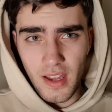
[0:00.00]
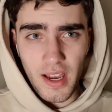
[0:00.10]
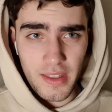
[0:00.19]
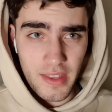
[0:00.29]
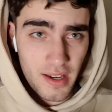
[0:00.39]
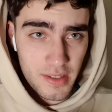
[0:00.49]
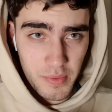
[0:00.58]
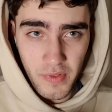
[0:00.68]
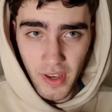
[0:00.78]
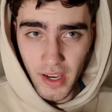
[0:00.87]
No, to
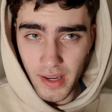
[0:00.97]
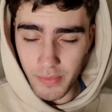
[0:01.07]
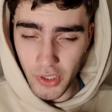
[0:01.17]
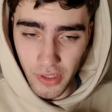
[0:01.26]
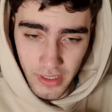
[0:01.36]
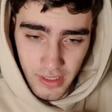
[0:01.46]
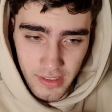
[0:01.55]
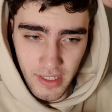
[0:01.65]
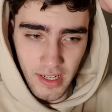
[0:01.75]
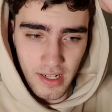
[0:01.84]
be fair, I'm sure it's a
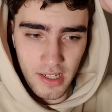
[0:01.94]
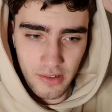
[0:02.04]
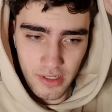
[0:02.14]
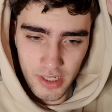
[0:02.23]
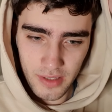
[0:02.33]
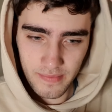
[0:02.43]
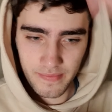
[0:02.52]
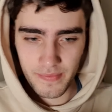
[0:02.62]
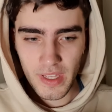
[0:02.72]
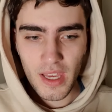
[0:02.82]
sick language.
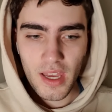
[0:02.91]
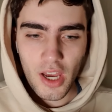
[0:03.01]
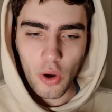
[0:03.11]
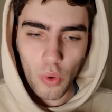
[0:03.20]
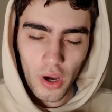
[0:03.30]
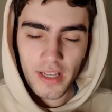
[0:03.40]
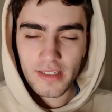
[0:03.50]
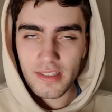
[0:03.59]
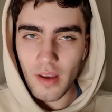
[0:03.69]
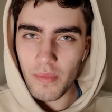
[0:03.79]
What
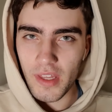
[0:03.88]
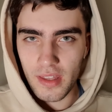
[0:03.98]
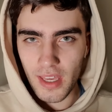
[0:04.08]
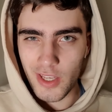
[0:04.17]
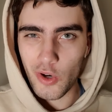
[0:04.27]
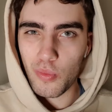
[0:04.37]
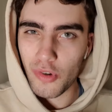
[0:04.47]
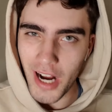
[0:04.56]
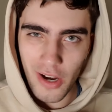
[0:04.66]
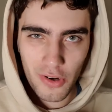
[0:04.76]
is something that you're
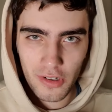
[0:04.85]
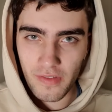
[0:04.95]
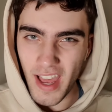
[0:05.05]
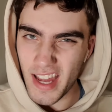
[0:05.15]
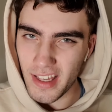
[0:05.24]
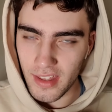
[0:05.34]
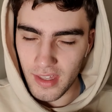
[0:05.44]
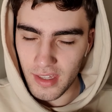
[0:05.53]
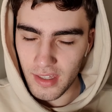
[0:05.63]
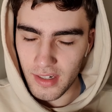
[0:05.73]
proud of?
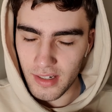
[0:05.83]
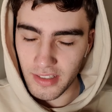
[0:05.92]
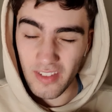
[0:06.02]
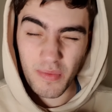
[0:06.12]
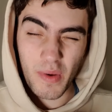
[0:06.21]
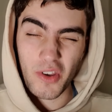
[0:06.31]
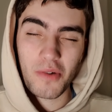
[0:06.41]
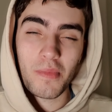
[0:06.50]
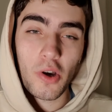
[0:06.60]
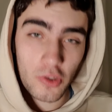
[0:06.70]
Anything. It doesn't have to be what
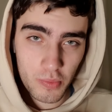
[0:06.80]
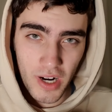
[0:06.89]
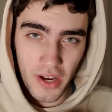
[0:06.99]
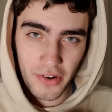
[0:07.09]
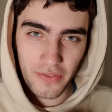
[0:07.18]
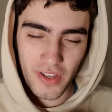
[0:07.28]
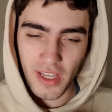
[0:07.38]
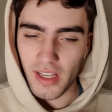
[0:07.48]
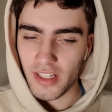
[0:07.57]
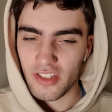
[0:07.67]
you're most proud of.
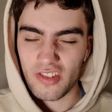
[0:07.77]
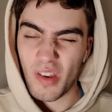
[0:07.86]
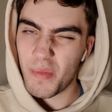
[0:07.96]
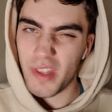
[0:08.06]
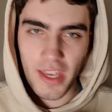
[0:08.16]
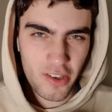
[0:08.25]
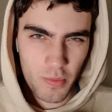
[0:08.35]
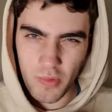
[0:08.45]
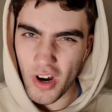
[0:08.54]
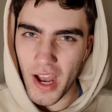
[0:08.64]
Just something that
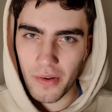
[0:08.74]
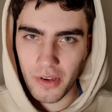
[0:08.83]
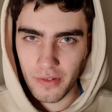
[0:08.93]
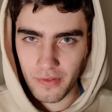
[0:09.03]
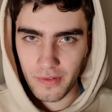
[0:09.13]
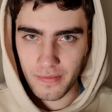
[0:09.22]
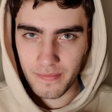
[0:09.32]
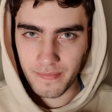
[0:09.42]
you're proud of.